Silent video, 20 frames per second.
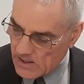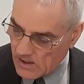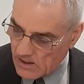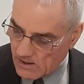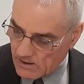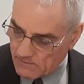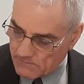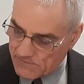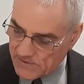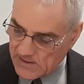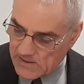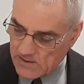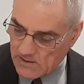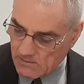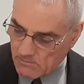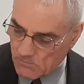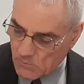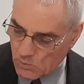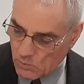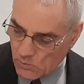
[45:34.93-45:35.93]
of
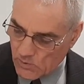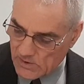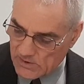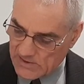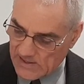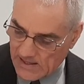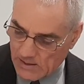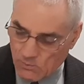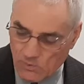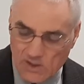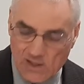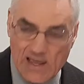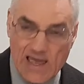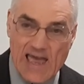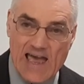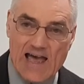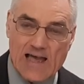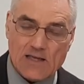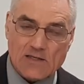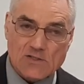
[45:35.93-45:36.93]
him they will
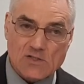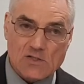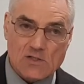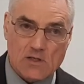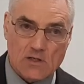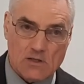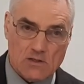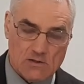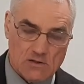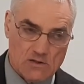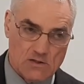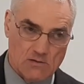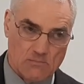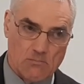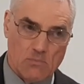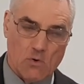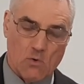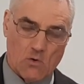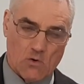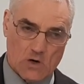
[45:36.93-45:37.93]
ask the
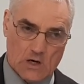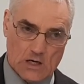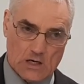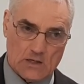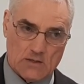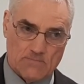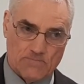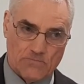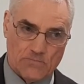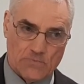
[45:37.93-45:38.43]
more.